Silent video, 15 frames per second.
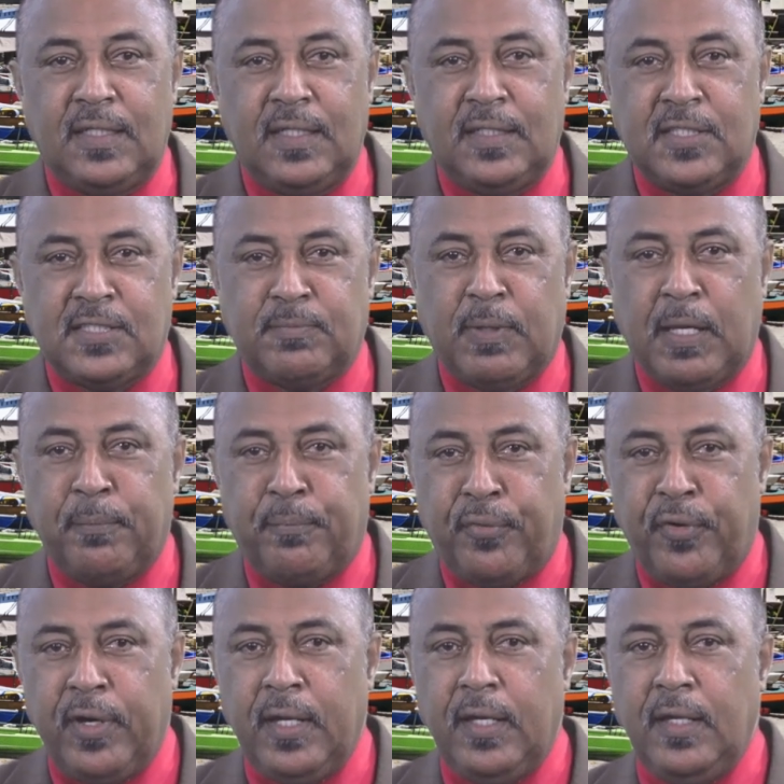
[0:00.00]
It is my
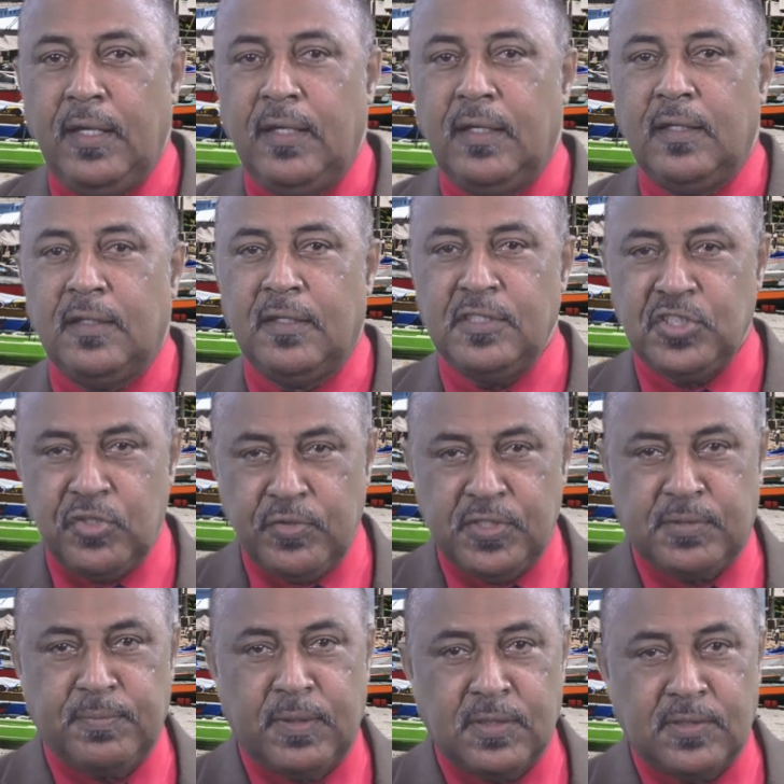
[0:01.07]
prayer this
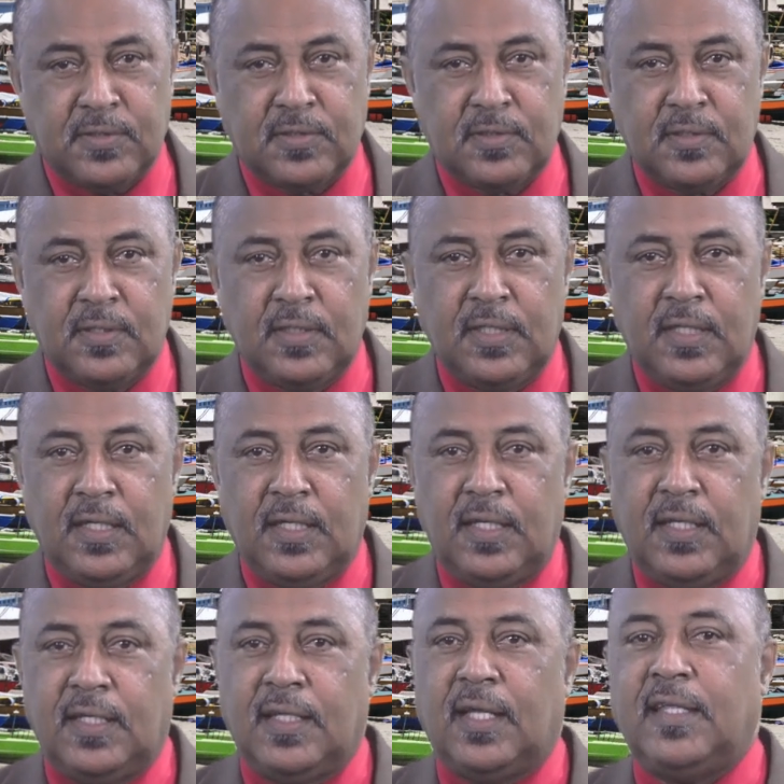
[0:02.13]
Christmas
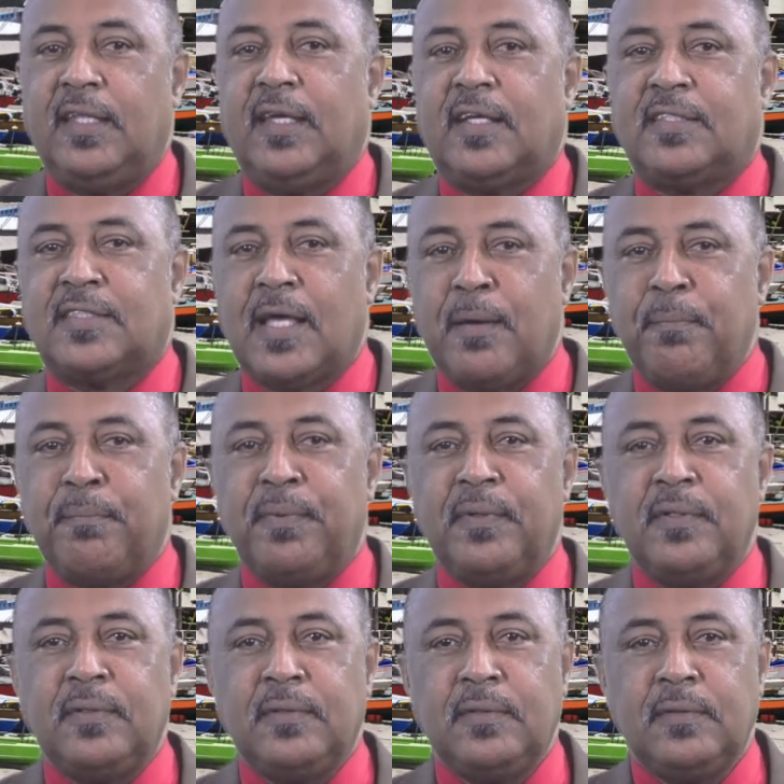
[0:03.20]
that the
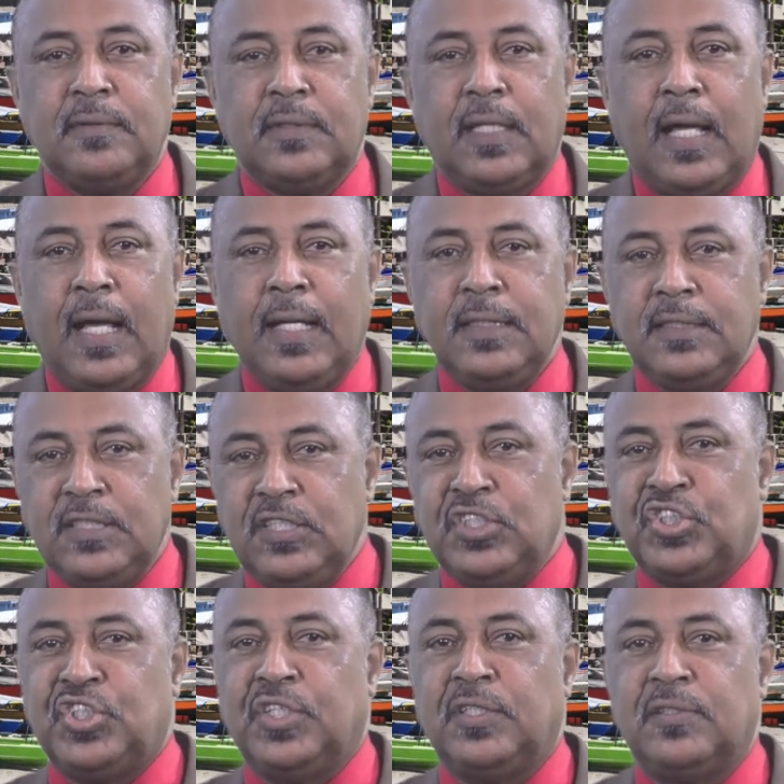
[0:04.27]
examples and
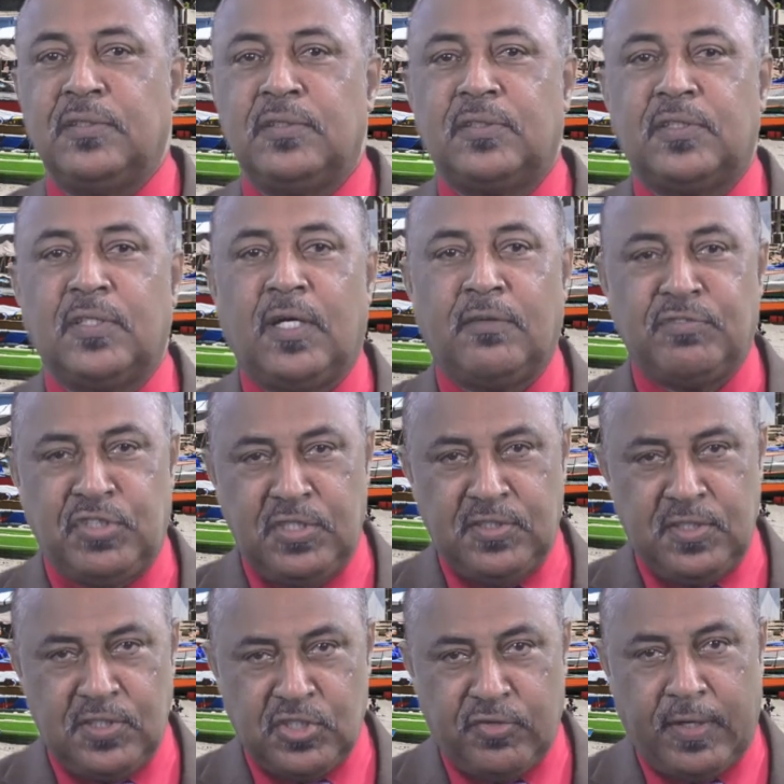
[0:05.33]
teachings of
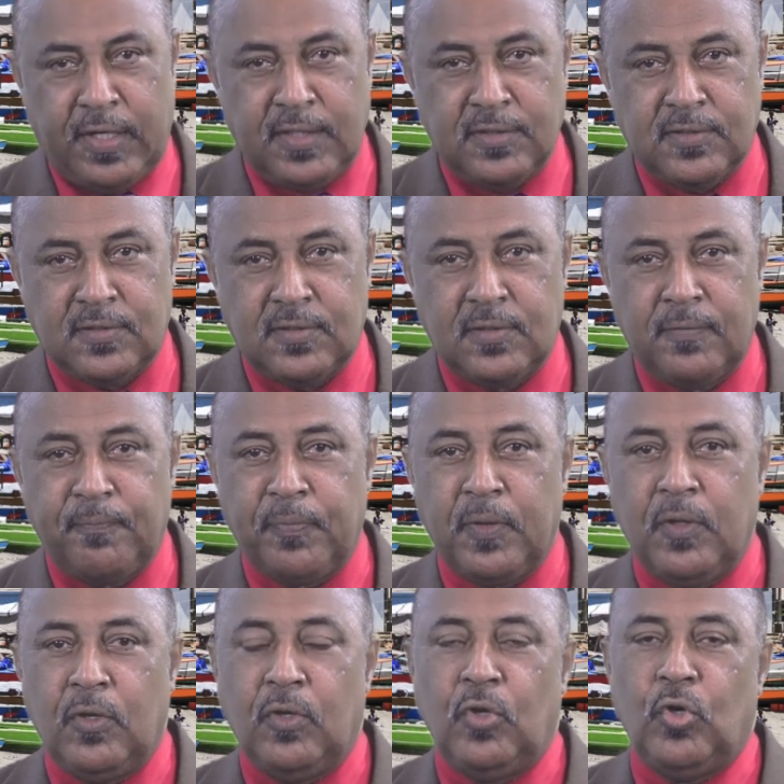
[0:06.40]
Jesus Christ
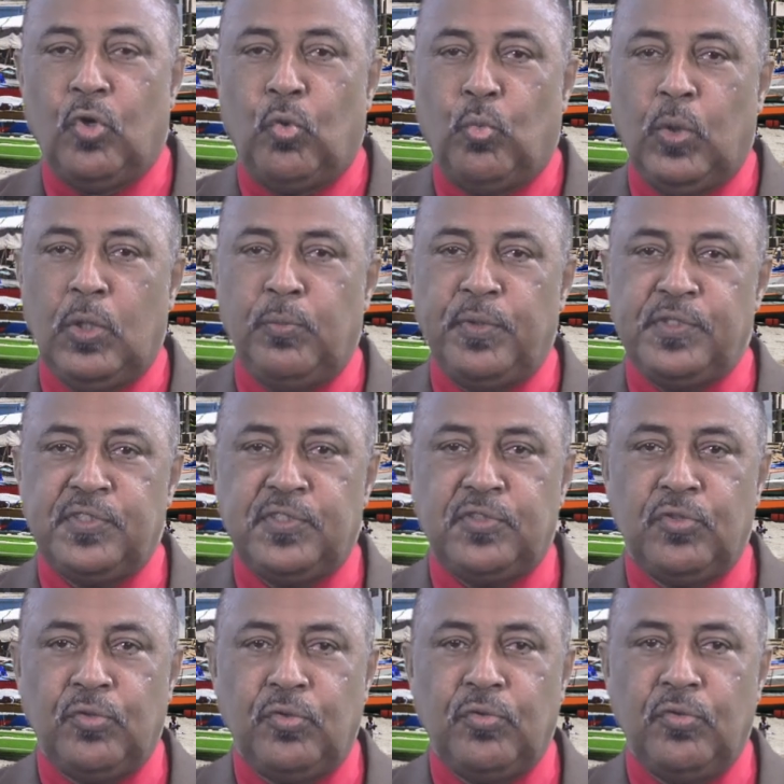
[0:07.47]
will
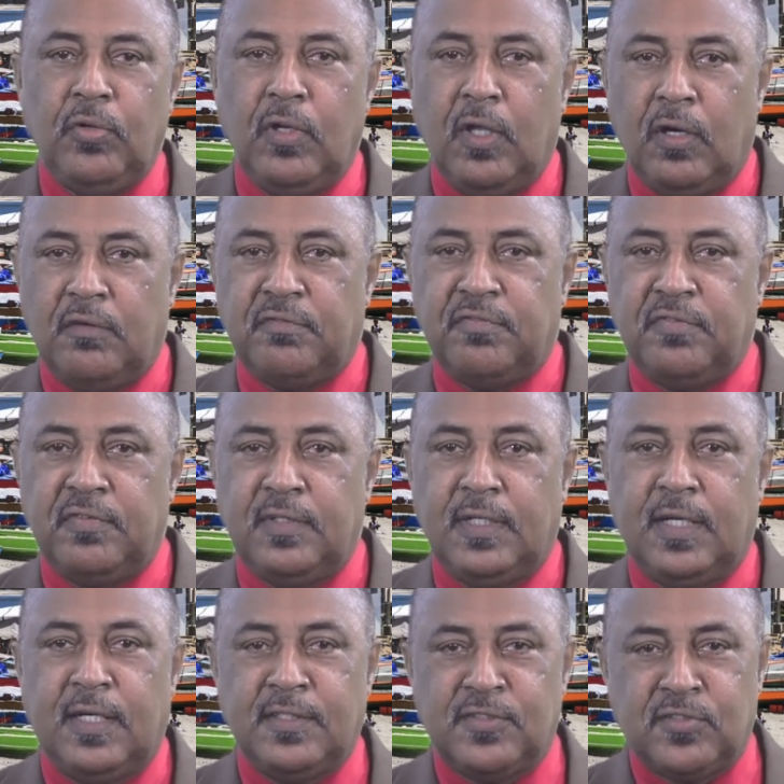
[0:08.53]
bestow love
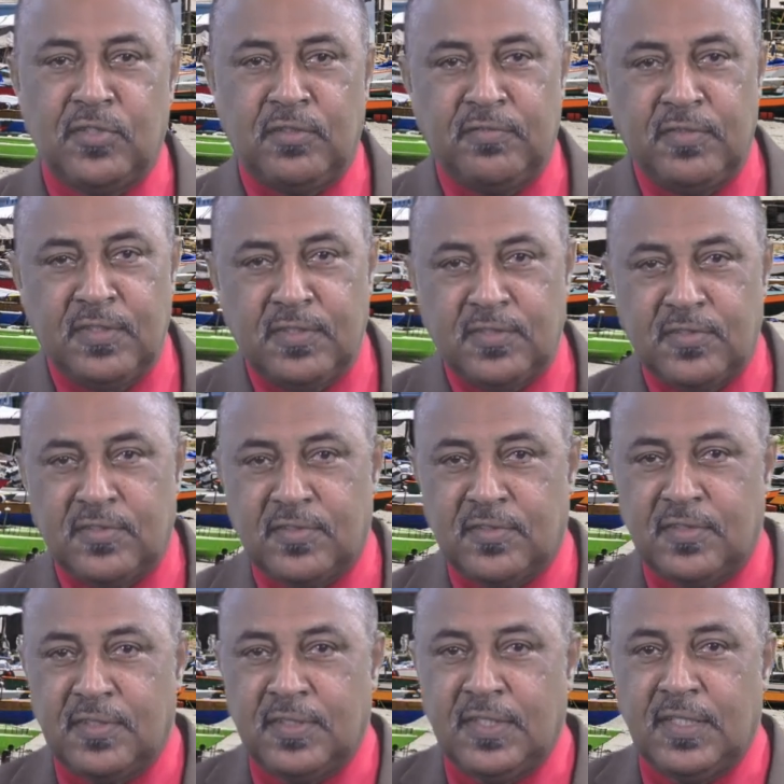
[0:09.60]
and
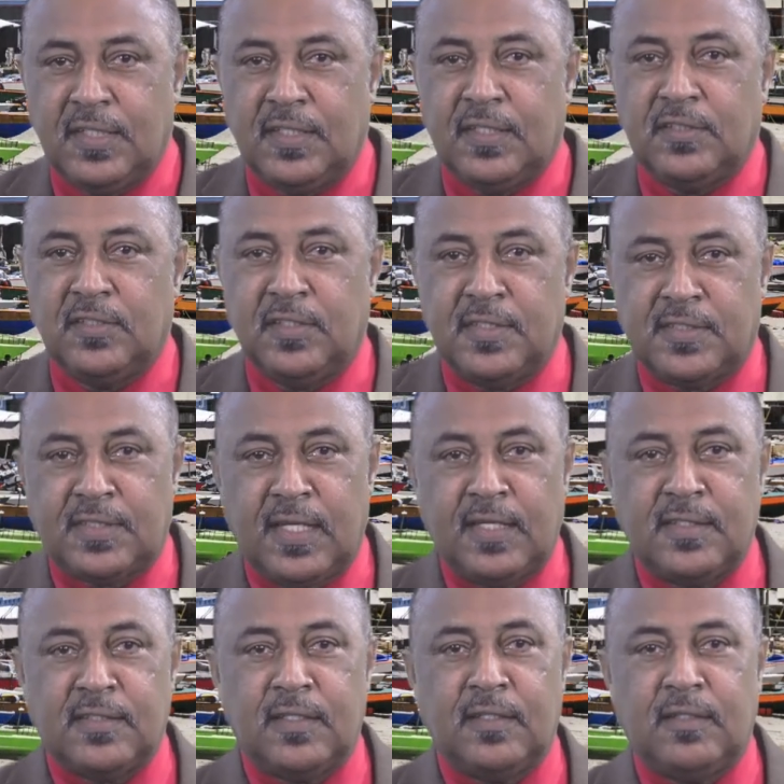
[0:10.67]
service to the
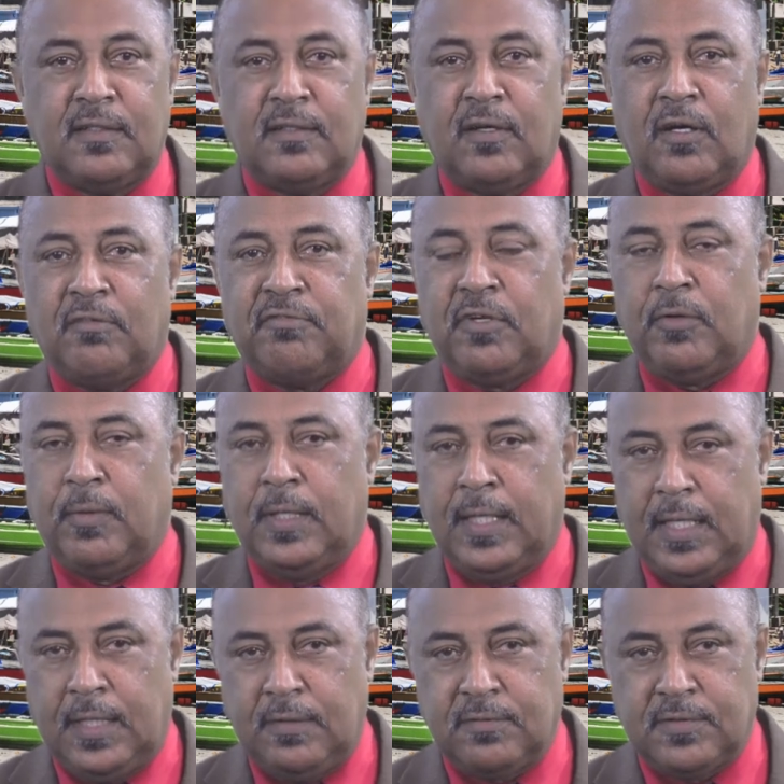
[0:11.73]
center of our
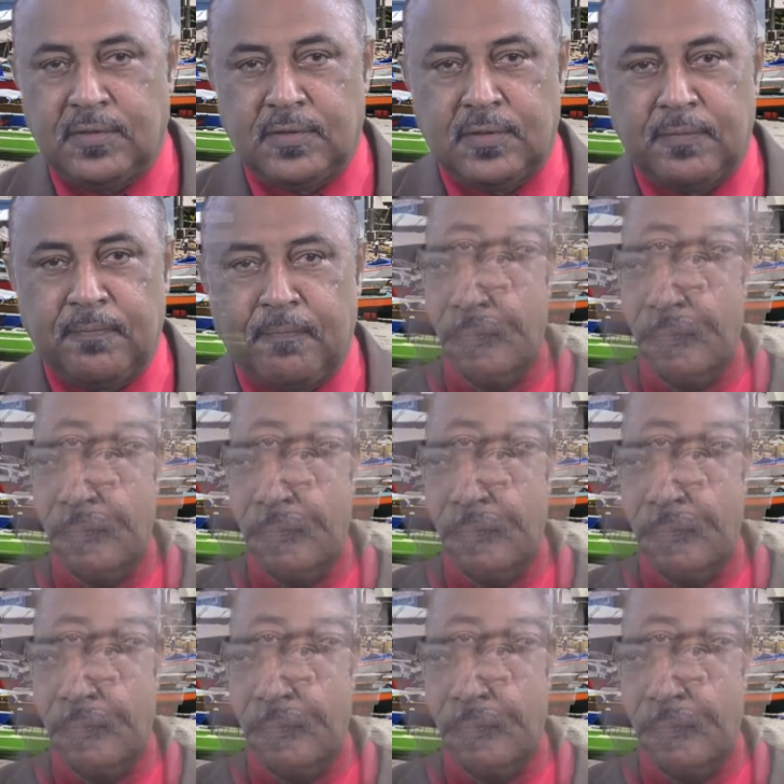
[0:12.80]
lives.